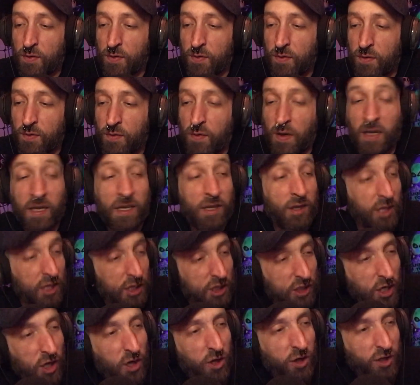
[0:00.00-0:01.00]
fucking the
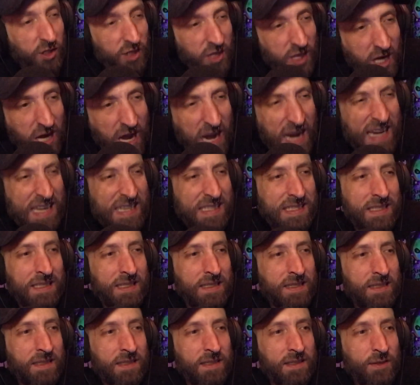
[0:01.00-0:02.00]
Dark Knight
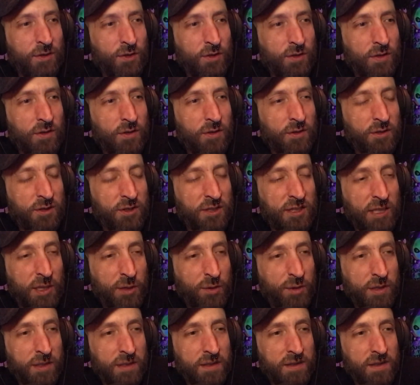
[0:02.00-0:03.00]

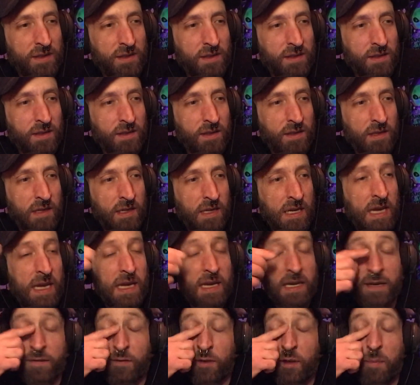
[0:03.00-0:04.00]
series.
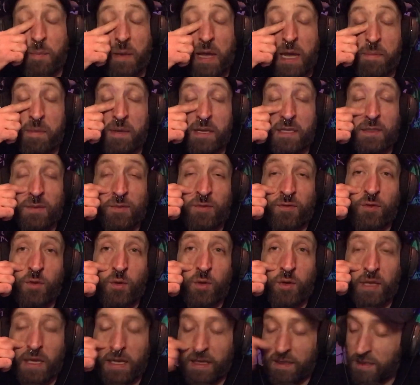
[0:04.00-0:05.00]
And even the Batmans
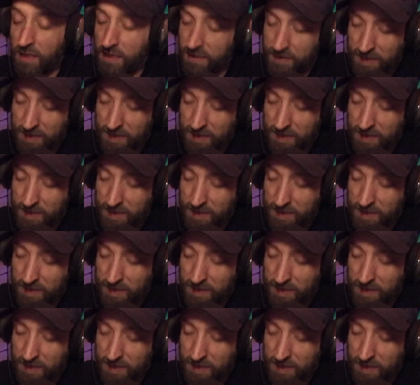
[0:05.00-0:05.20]
before that.